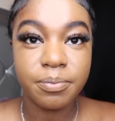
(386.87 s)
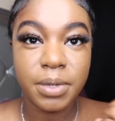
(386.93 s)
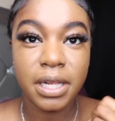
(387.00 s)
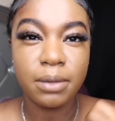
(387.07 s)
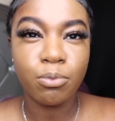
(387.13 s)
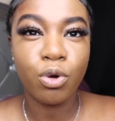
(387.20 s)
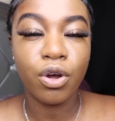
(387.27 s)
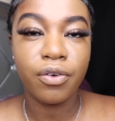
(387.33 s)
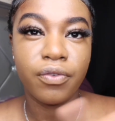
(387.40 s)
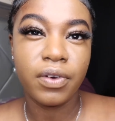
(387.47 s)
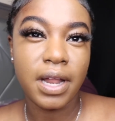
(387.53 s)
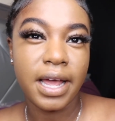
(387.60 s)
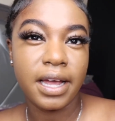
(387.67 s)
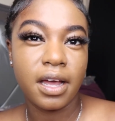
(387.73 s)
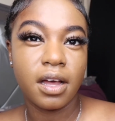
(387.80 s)
me more of
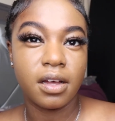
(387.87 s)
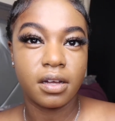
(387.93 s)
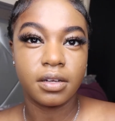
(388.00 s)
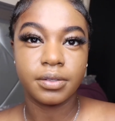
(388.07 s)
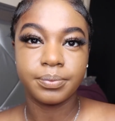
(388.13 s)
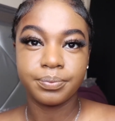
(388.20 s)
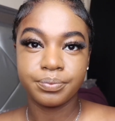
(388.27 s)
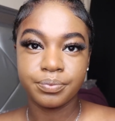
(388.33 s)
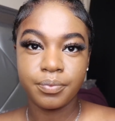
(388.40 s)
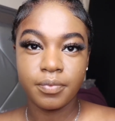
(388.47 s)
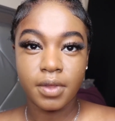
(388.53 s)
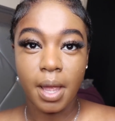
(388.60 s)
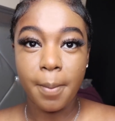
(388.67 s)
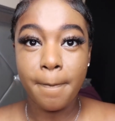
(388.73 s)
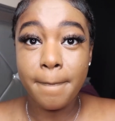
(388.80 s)
like a
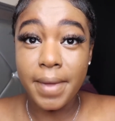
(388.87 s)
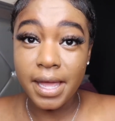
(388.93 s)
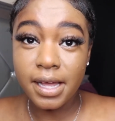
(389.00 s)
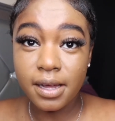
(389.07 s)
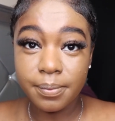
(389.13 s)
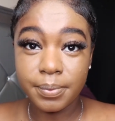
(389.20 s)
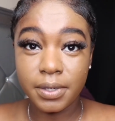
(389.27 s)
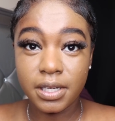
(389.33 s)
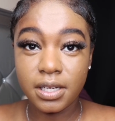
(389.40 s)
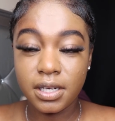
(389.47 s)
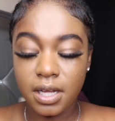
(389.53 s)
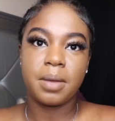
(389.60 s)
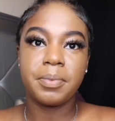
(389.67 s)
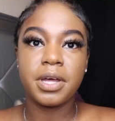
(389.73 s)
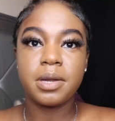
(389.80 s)
makeup look.
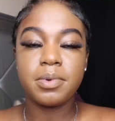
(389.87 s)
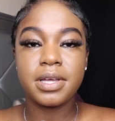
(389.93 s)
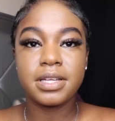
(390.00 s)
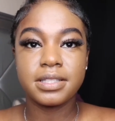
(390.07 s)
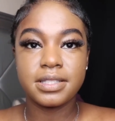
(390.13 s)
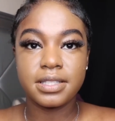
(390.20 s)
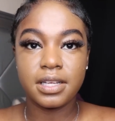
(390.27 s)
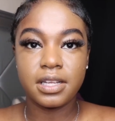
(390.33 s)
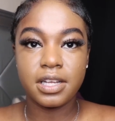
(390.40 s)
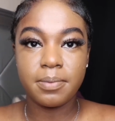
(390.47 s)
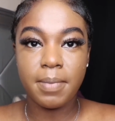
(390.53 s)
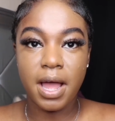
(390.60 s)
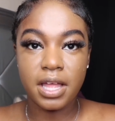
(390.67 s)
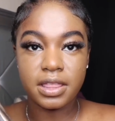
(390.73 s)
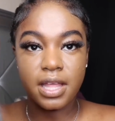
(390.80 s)
I'm gonna be concealing
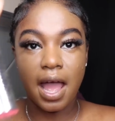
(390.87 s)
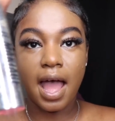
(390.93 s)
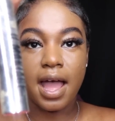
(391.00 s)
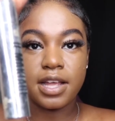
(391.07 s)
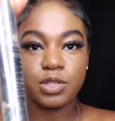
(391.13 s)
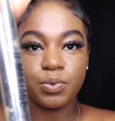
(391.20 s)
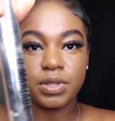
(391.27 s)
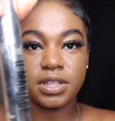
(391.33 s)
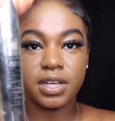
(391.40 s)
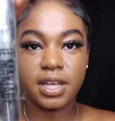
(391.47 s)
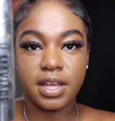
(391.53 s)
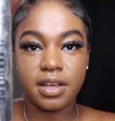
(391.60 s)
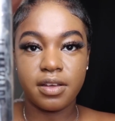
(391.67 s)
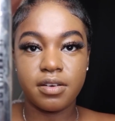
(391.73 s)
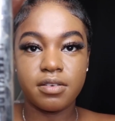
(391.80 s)
my under eyes with the
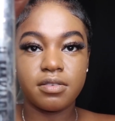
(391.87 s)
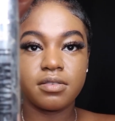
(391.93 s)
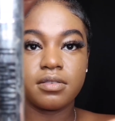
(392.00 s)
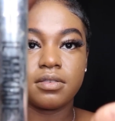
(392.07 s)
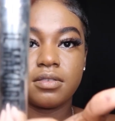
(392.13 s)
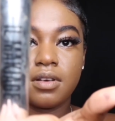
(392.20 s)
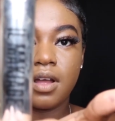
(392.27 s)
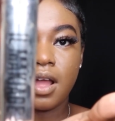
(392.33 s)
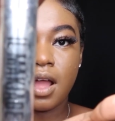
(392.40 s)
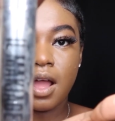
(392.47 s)
Il